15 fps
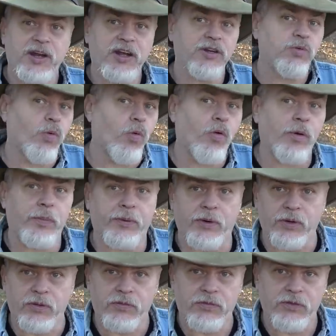and it's
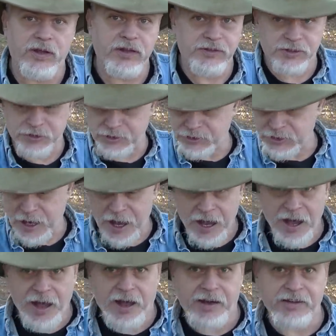waterproof. It's a
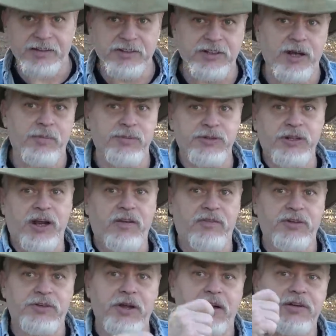side zip instead of
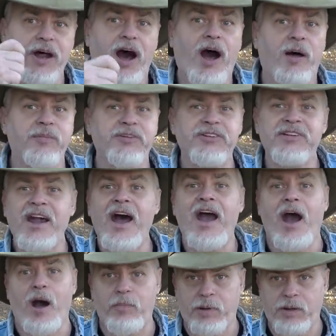a, a top
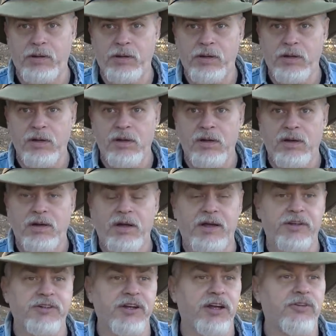snap,
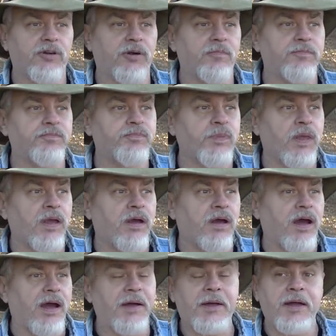et cetera.
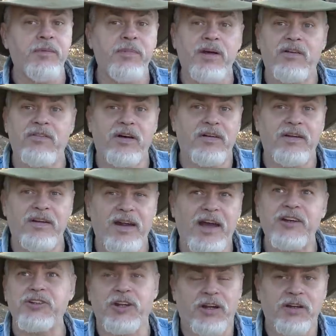And can be a, an
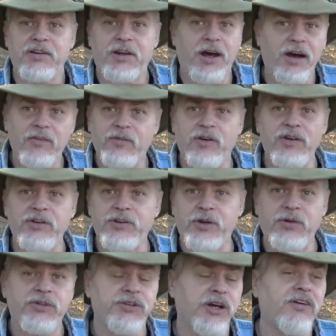excellent cover
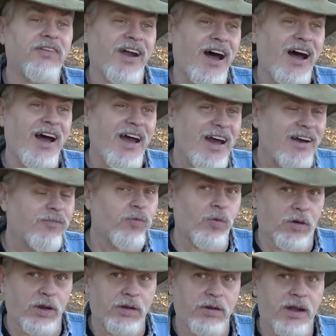unto itself. And I have
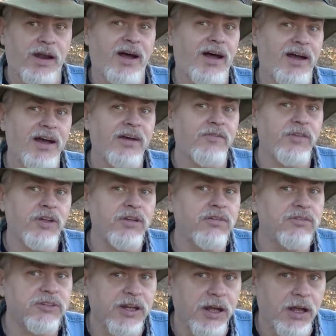one, and I have
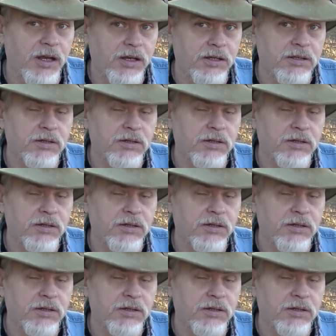used it